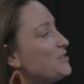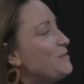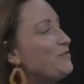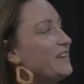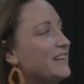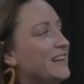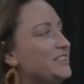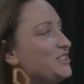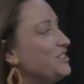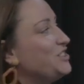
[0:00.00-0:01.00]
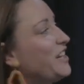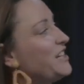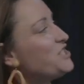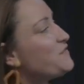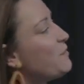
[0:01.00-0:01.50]
HMO regulation
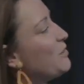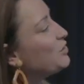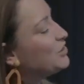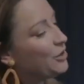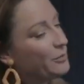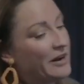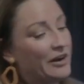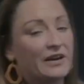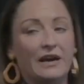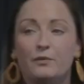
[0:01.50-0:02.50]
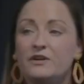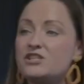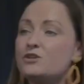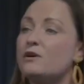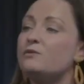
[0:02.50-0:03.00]
changes from October. Okay, we
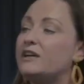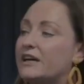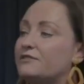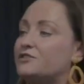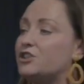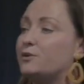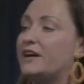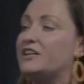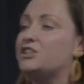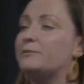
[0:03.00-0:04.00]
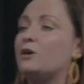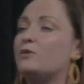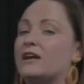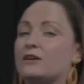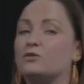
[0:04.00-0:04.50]
do only have 2
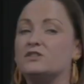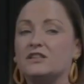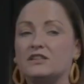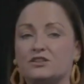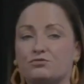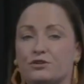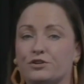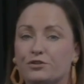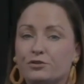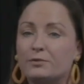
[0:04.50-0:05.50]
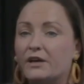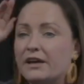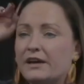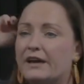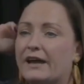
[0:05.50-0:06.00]
HMO landlords in this room.
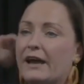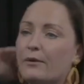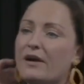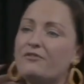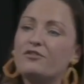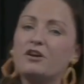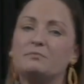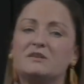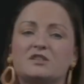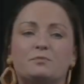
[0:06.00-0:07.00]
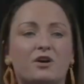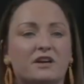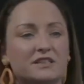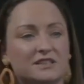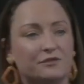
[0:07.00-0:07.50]
However, I'd be
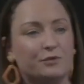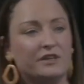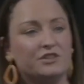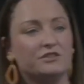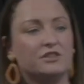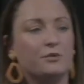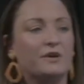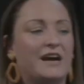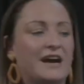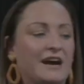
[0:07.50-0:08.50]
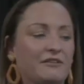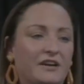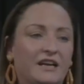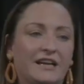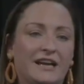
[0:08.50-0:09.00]
surprised if we don't
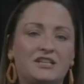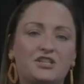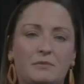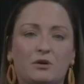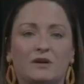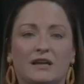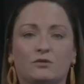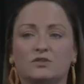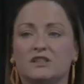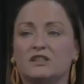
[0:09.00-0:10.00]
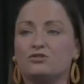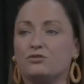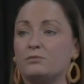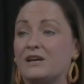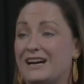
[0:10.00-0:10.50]
have any HMO landlords in
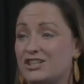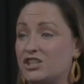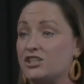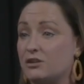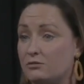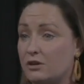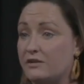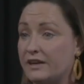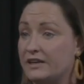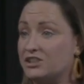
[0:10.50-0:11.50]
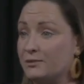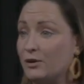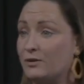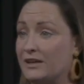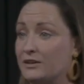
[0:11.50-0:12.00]
this room that actually don't know they're
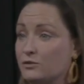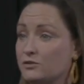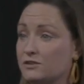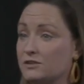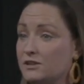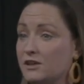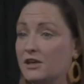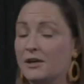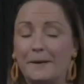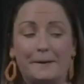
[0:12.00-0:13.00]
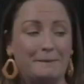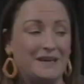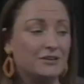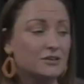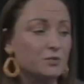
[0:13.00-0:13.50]
HMO landlords.
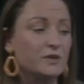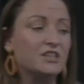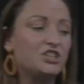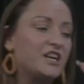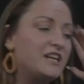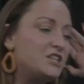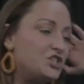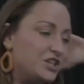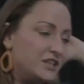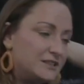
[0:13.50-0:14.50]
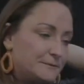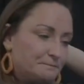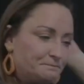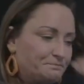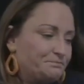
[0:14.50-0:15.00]
Because with the changes,